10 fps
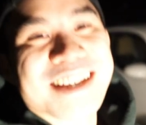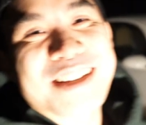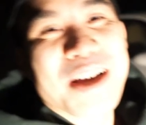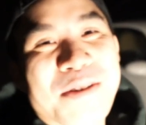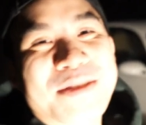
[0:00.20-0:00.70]

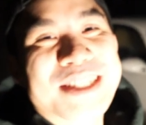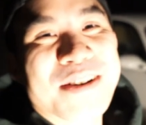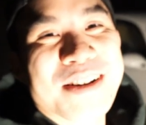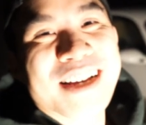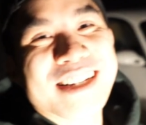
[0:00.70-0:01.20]
Yo, what's
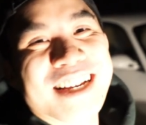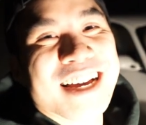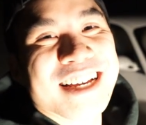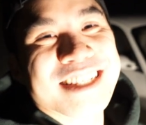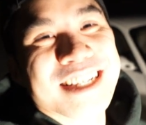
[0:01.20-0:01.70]
going on, you
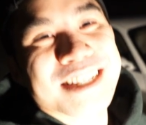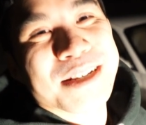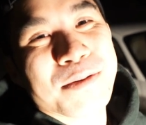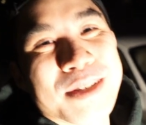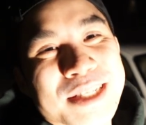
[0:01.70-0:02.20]
guys?
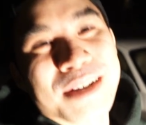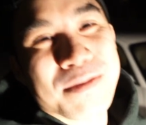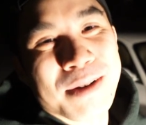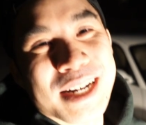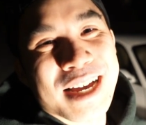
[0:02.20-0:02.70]
So Will's over
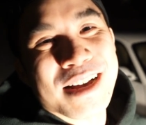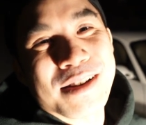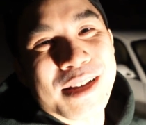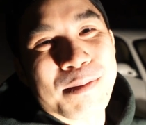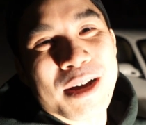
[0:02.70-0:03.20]
right now.
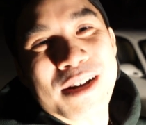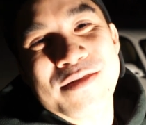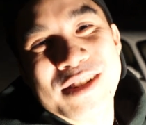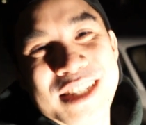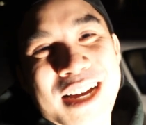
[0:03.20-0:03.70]
He brought
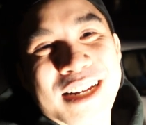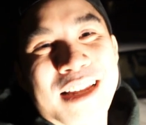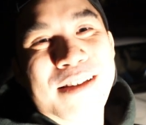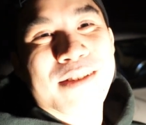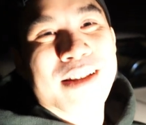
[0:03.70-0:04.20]
over his
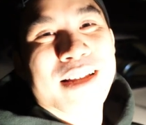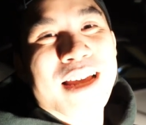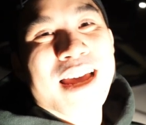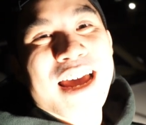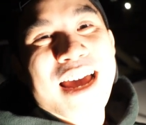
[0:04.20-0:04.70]
911.
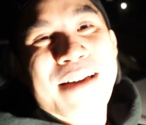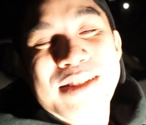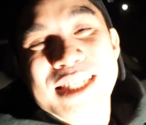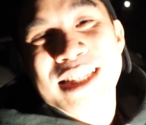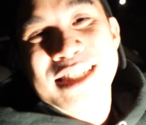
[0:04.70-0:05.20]

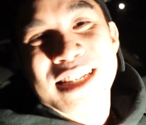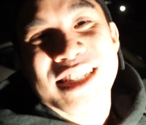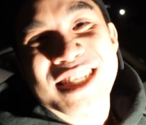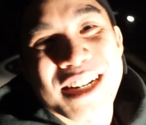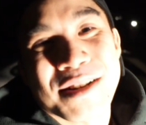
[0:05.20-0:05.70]
Haven't seen this on the
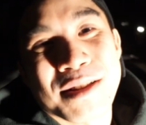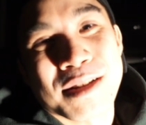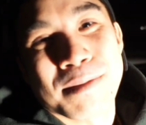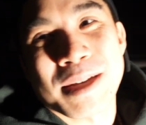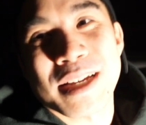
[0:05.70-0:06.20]
channel a
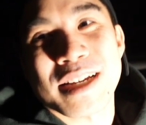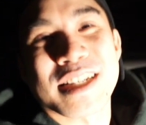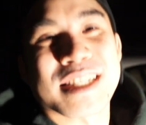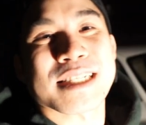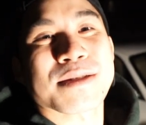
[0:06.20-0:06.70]
little bit
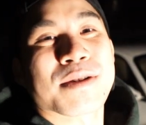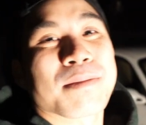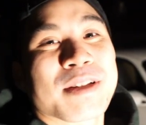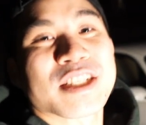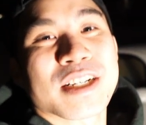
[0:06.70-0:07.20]
because he's sort of
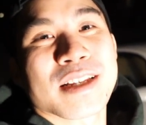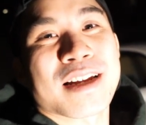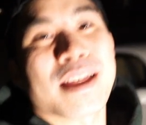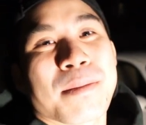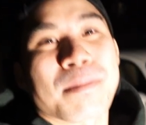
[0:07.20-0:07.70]
been chilling
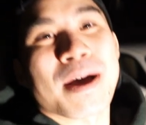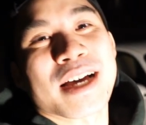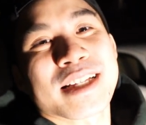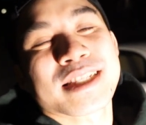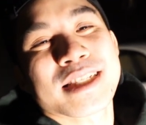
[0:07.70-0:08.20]
on the
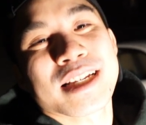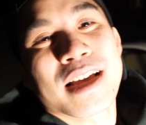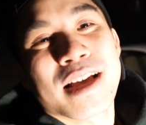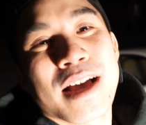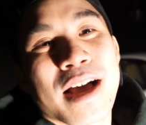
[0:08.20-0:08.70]
mods.
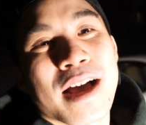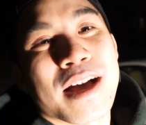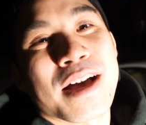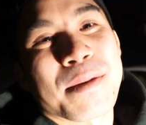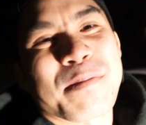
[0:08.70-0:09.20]

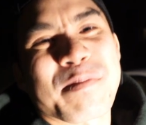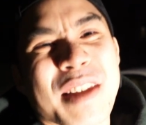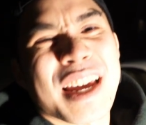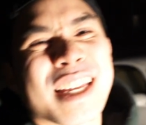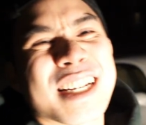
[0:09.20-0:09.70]
And
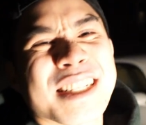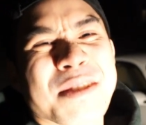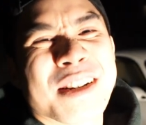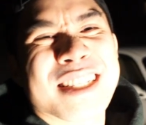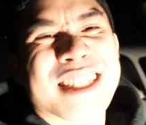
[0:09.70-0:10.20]
then he
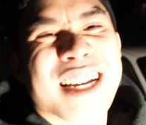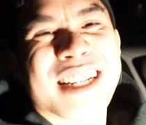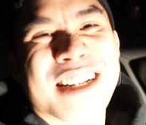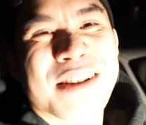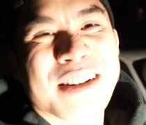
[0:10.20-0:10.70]
sort of decided,
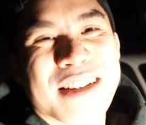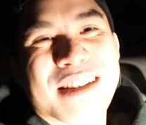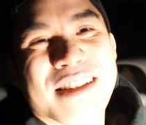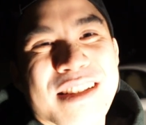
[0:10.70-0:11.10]
you know what?